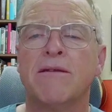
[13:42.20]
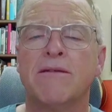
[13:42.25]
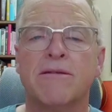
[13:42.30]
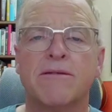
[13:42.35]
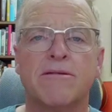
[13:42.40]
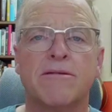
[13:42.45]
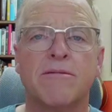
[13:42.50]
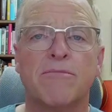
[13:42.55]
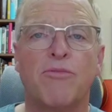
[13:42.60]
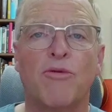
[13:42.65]

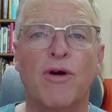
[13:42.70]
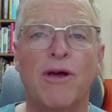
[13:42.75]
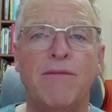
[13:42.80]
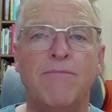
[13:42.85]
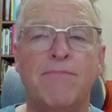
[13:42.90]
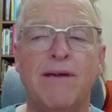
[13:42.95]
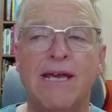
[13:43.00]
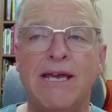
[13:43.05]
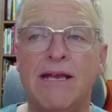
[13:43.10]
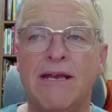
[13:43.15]
The
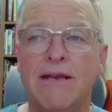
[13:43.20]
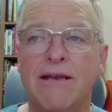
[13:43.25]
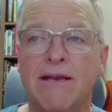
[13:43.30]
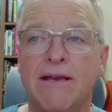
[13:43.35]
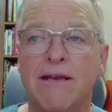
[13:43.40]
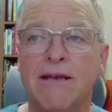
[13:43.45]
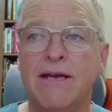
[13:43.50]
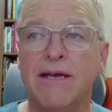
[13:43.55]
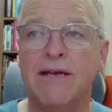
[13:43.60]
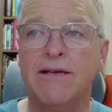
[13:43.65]
point
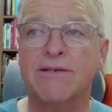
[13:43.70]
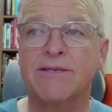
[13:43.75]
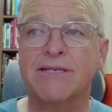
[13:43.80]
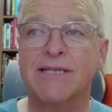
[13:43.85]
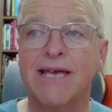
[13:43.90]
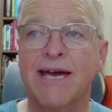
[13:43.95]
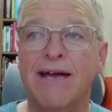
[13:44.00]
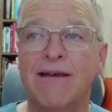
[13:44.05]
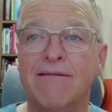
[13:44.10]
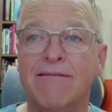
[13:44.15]
being is
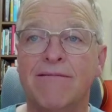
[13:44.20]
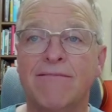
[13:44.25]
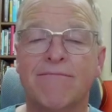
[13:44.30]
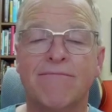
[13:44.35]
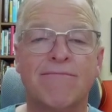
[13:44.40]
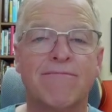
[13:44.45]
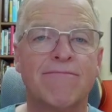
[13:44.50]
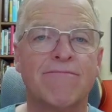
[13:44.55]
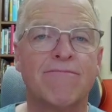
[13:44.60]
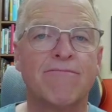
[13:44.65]
that
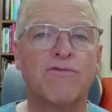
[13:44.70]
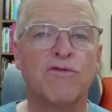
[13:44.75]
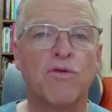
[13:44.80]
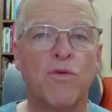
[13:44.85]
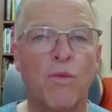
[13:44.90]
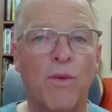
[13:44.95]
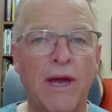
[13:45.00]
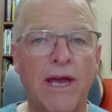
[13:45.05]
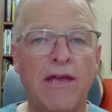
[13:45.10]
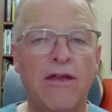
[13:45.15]

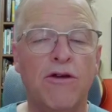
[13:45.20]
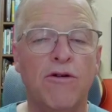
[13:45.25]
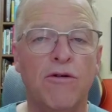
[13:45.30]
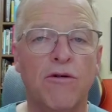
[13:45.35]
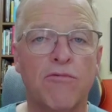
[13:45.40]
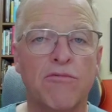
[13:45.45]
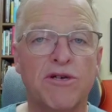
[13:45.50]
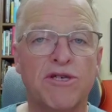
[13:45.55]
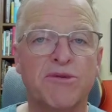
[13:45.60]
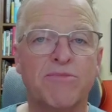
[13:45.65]
the way you
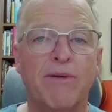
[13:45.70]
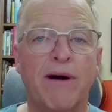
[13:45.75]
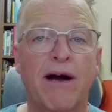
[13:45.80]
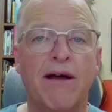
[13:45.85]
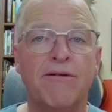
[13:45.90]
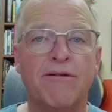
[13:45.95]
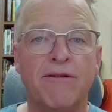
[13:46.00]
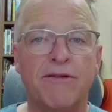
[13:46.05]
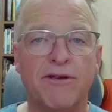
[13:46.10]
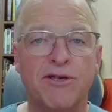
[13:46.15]

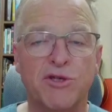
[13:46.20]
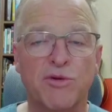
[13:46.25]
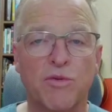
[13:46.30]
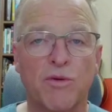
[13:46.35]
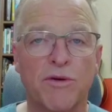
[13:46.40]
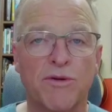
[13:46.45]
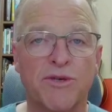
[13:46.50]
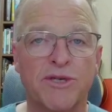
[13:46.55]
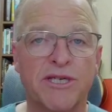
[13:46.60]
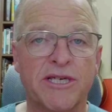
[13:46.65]
respond to this
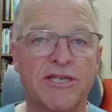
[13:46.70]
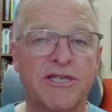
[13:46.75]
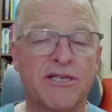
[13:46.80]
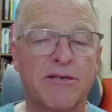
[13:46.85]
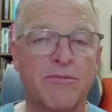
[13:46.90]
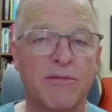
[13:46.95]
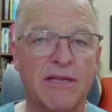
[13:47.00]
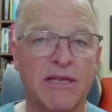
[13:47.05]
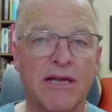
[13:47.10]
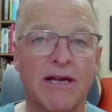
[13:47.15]
world
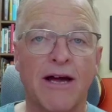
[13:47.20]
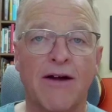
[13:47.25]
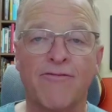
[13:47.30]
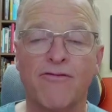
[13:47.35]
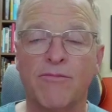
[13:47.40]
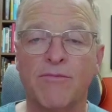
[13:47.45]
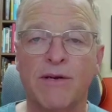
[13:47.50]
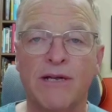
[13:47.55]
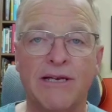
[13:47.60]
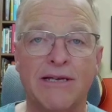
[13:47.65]
system and the
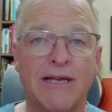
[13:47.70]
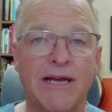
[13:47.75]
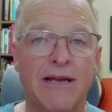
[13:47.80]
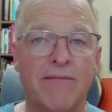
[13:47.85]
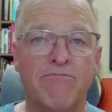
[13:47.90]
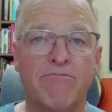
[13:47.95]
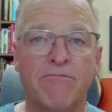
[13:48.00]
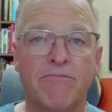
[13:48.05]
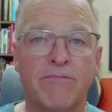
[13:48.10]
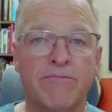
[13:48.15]
government,
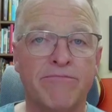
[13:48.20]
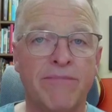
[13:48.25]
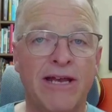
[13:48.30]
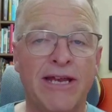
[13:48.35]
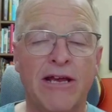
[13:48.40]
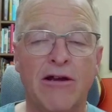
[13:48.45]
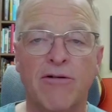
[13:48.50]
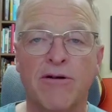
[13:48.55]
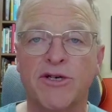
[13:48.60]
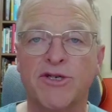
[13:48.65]
and
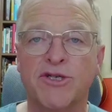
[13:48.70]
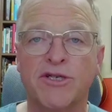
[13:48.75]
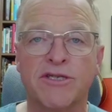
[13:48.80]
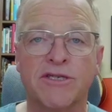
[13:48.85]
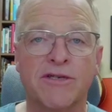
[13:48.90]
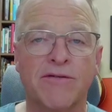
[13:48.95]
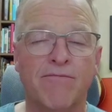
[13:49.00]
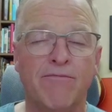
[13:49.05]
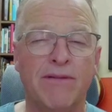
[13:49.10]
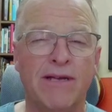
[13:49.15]
many
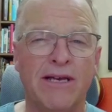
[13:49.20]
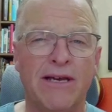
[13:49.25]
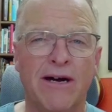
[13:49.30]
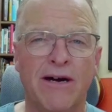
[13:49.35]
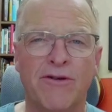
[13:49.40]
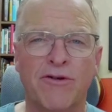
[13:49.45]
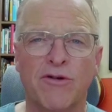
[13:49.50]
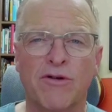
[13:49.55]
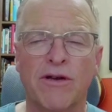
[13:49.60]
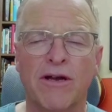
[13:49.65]
Christians have been
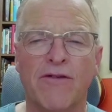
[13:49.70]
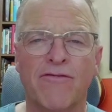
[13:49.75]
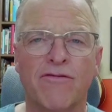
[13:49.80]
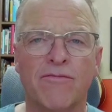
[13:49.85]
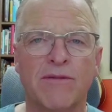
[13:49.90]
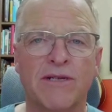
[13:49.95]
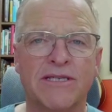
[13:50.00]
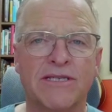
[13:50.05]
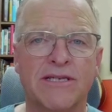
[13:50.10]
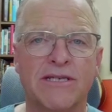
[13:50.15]
under
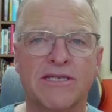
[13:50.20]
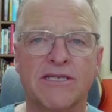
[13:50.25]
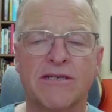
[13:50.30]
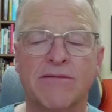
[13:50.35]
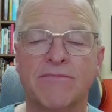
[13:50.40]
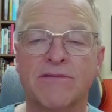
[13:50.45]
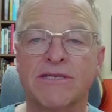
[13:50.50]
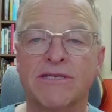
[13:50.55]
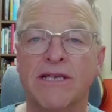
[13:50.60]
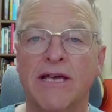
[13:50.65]
government
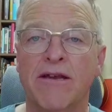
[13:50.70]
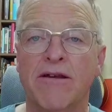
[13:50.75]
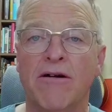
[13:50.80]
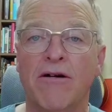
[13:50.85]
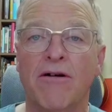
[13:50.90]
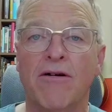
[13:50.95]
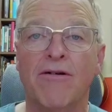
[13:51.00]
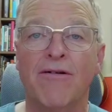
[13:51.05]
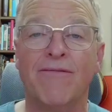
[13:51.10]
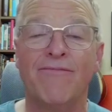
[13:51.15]
systems that
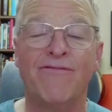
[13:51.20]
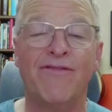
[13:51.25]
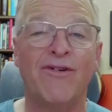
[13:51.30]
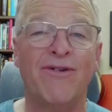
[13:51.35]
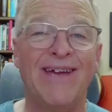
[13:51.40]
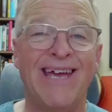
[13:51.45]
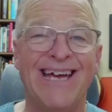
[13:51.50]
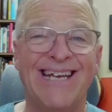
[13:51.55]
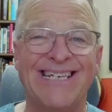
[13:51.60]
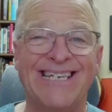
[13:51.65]
are
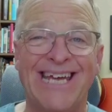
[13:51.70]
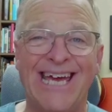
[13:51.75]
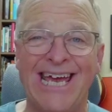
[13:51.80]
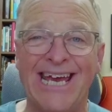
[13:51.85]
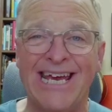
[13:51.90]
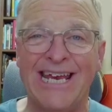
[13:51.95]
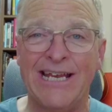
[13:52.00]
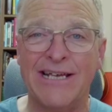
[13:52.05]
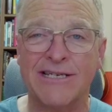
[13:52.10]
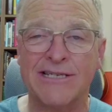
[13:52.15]
very
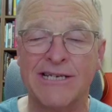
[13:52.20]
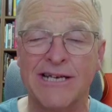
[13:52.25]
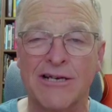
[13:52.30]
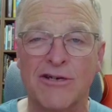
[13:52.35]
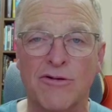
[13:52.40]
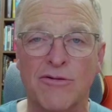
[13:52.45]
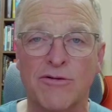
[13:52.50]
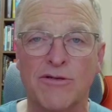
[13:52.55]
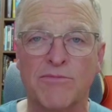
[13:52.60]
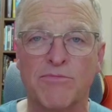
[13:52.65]
antagonistic
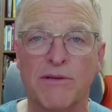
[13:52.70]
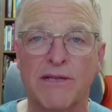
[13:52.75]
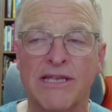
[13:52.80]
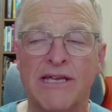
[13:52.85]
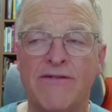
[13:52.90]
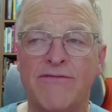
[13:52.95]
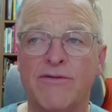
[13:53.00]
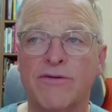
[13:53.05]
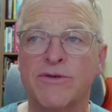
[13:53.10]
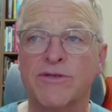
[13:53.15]
towards
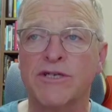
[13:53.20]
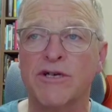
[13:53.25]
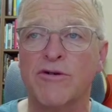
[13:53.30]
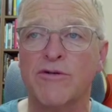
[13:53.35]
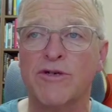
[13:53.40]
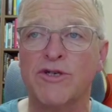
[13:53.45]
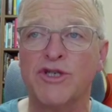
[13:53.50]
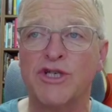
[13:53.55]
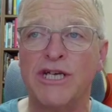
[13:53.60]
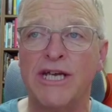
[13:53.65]
believers and
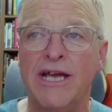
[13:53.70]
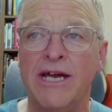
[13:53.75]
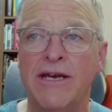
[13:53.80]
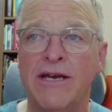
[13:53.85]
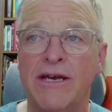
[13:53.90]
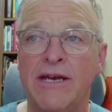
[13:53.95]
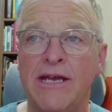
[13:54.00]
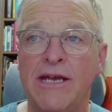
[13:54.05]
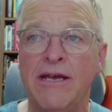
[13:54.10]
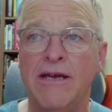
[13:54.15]

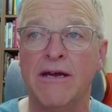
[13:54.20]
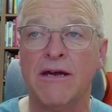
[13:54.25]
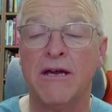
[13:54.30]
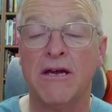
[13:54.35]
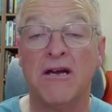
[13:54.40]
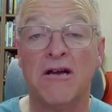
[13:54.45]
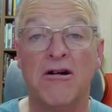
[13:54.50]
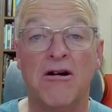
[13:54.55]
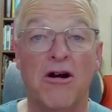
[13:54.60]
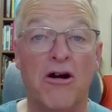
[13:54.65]
Christianity.
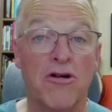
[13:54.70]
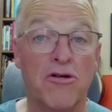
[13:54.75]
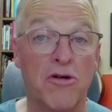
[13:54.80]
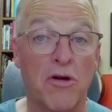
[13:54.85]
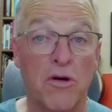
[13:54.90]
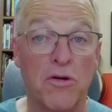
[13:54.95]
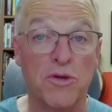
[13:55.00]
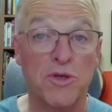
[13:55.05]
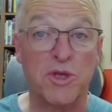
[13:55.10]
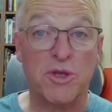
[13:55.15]
Our
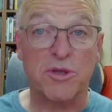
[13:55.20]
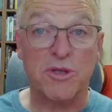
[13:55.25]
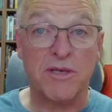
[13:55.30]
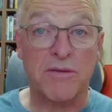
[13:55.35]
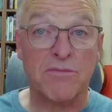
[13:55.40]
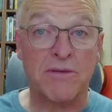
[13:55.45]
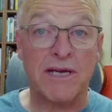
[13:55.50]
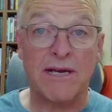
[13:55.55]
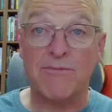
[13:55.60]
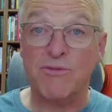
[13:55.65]
culture
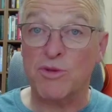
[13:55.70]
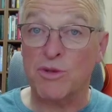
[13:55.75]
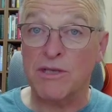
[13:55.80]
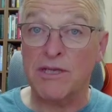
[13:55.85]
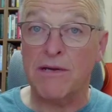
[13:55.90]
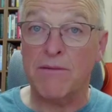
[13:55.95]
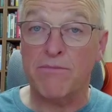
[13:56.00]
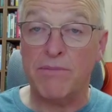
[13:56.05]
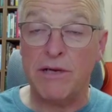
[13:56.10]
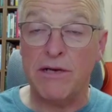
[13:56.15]
sometimes
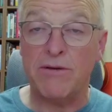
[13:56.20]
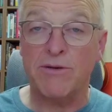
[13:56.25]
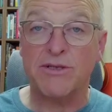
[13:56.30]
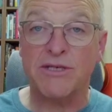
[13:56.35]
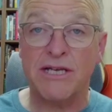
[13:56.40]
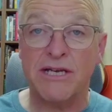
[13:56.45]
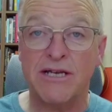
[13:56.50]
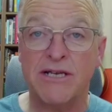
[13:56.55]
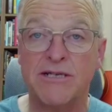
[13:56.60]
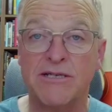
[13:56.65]
really appears
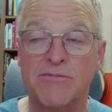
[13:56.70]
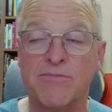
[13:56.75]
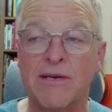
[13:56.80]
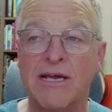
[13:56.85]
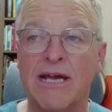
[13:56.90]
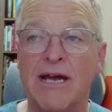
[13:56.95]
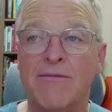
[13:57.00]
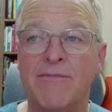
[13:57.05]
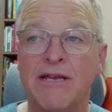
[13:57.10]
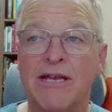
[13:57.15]
that it is
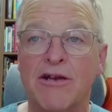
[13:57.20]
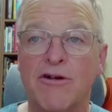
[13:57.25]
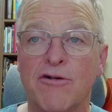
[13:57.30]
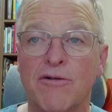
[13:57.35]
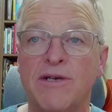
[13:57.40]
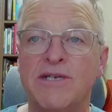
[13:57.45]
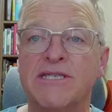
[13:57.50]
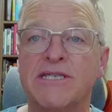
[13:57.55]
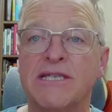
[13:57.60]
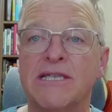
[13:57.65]
becoming
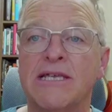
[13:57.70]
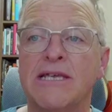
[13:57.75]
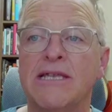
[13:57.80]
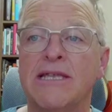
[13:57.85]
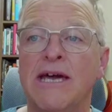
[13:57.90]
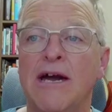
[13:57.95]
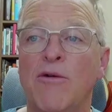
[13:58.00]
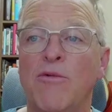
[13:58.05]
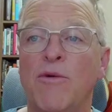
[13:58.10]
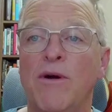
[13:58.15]
increasingly
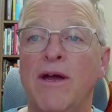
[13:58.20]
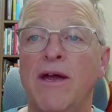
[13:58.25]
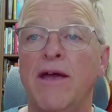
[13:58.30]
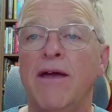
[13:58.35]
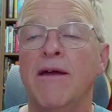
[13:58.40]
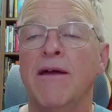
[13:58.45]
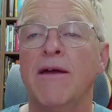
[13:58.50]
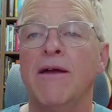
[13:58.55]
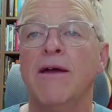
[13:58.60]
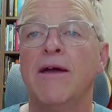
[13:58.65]
that way.
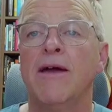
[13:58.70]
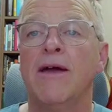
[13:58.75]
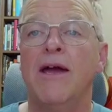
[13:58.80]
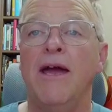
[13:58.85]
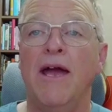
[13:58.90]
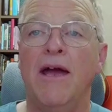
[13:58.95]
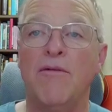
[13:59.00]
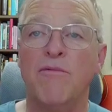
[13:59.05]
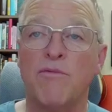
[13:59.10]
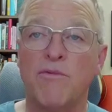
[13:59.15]

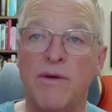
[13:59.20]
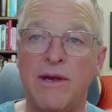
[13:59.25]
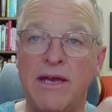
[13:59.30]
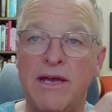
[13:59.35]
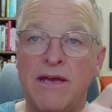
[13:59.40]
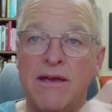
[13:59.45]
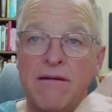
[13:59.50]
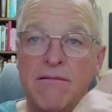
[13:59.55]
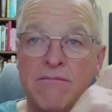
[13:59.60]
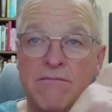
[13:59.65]
And
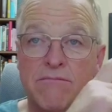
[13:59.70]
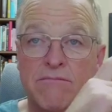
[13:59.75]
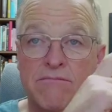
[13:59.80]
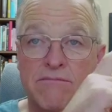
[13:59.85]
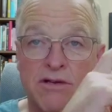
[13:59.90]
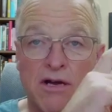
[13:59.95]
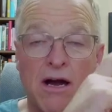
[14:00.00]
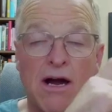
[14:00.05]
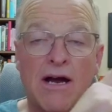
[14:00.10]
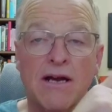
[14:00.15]
we
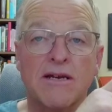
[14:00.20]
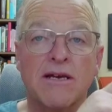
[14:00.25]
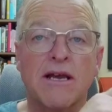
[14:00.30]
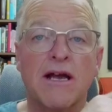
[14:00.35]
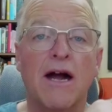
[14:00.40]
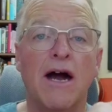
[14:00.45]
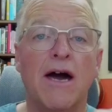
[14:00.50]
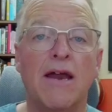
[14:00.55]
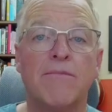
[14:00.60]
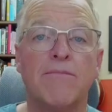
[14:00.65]
talk to
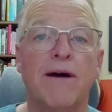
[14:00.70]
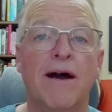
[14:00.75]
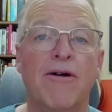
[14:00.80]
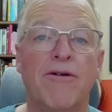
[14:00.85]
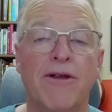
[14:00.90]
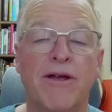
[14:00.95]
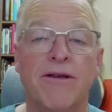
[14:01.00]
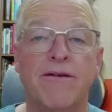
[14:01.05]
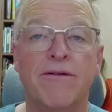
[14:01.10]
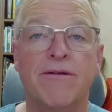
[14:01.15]
God
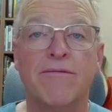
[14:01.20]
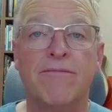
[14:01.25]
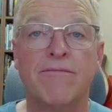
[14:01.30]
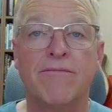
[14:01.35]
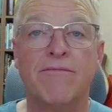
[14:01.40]
about it.